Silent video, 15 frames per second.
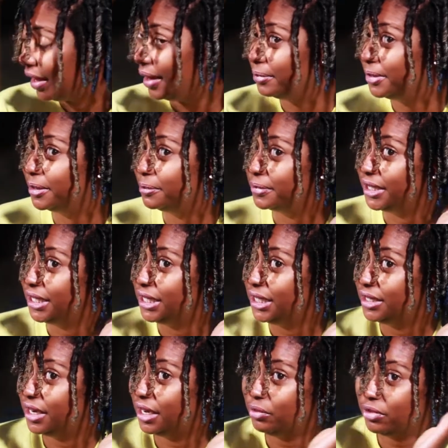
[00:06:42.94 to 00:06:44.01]
I'm
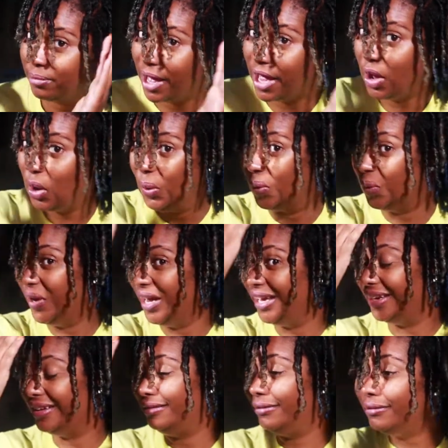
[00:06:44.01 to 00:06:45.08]
completely done with my whole
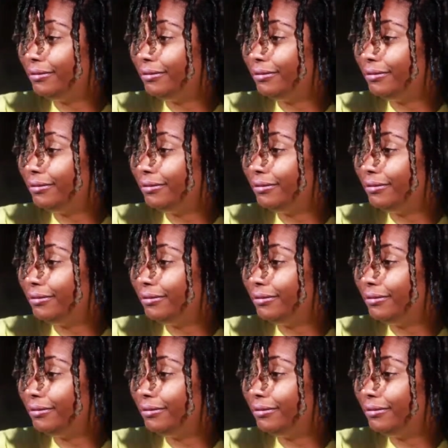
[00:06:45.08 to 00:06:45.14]
head.